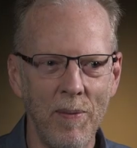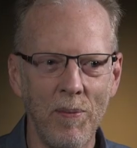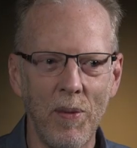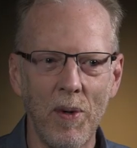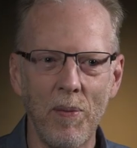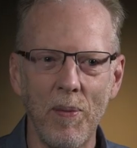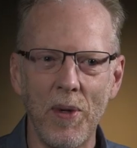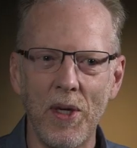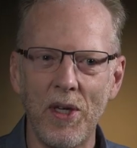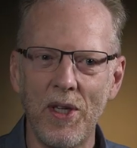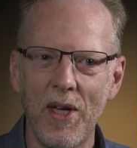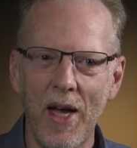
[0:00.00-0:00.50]

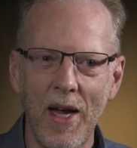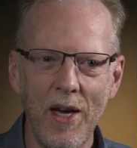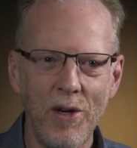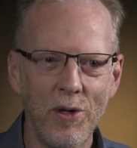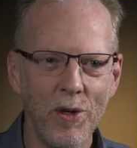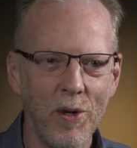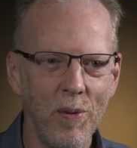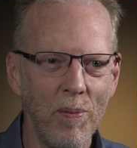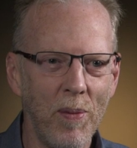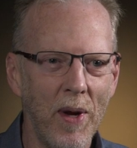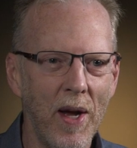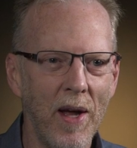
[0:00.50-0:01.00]

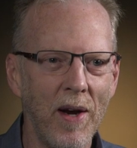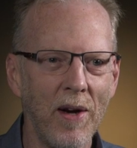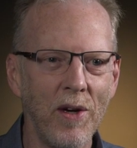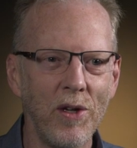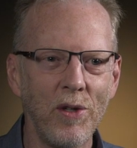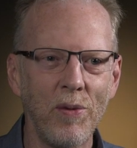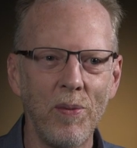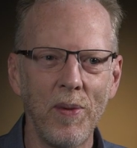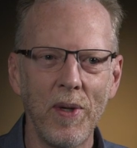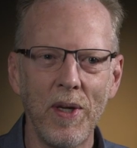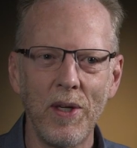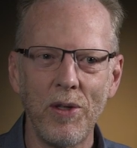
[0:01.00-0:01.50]
implementation
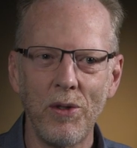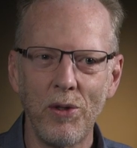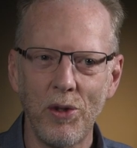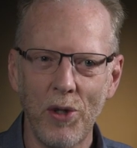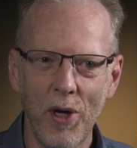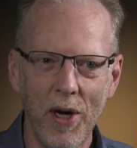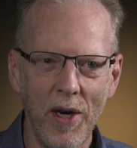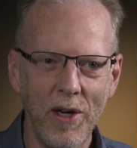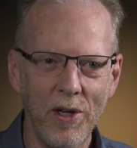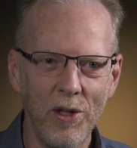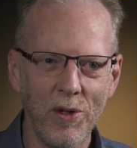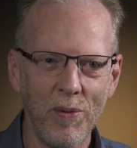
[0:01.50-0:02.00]
management,
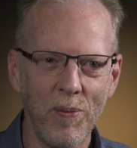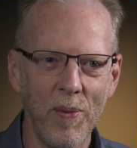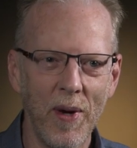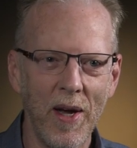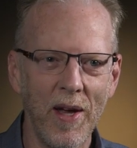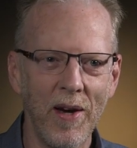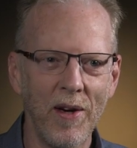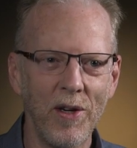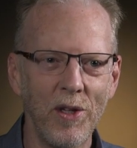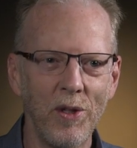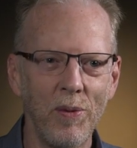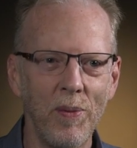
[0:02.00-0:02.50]
change
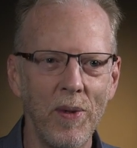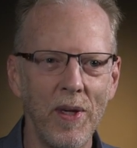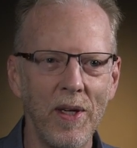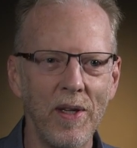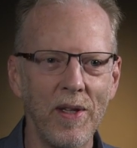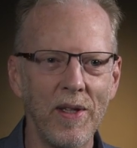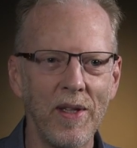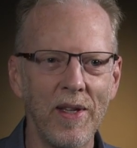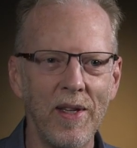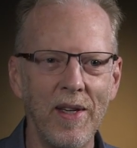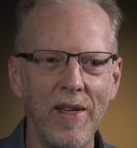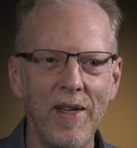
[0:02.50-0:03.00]

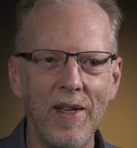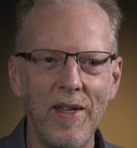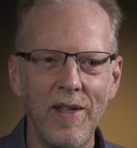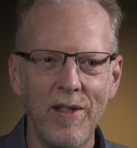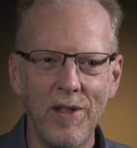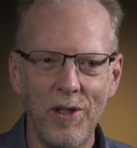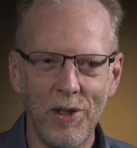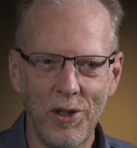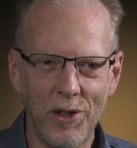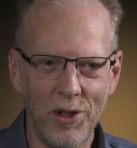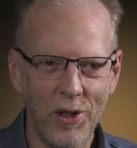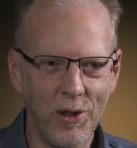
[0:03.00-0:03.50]
management,
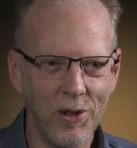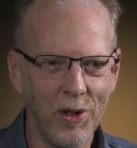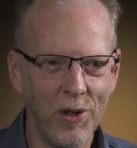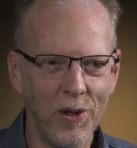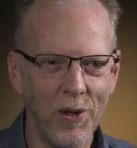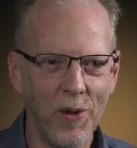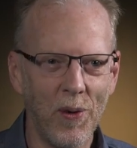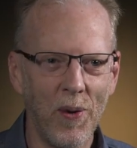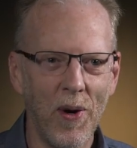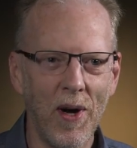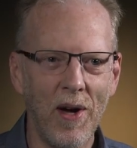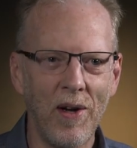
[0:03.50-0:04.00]

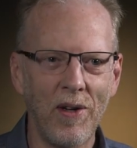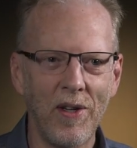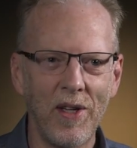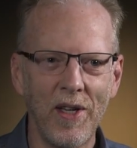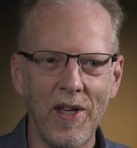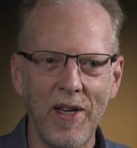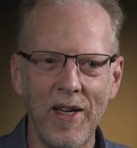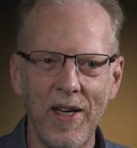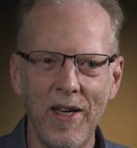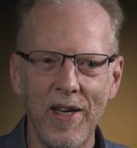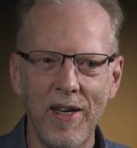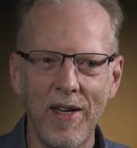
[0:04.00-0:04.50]
decision
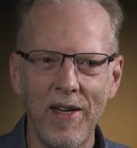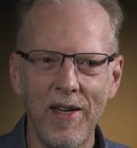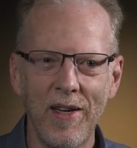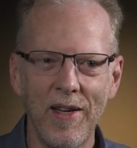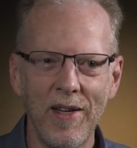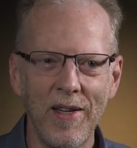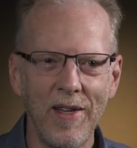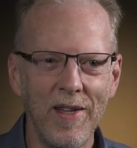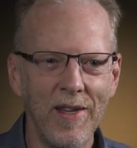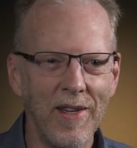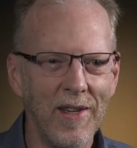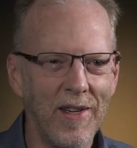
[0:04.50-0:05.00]
quality,
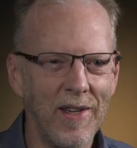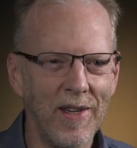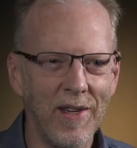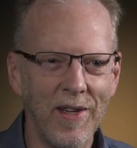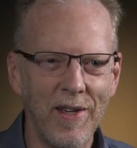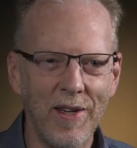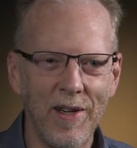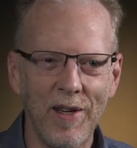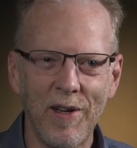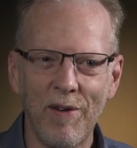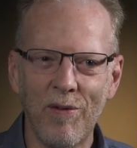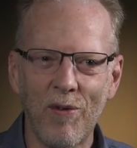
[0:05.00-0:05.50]

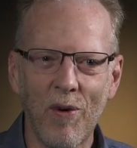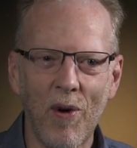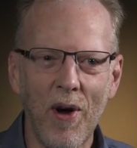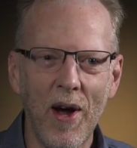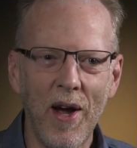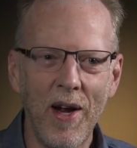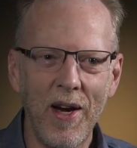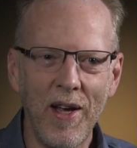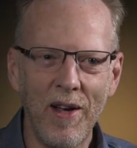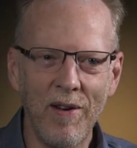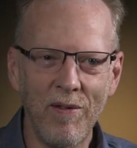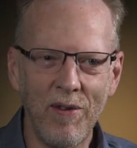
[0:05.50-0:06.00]
uh, a
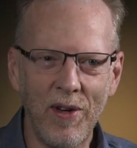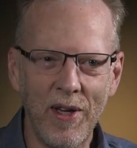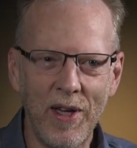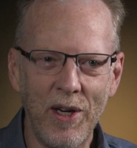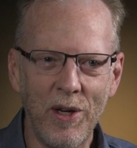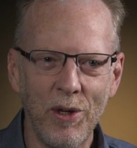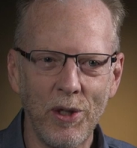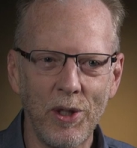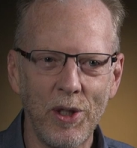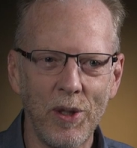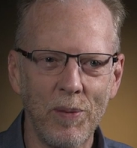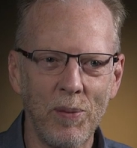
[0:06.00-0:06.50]
variety of
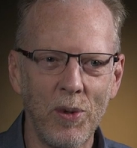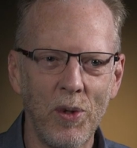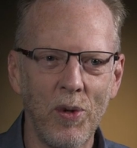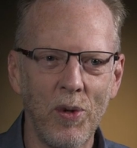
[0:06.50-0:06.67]
leadership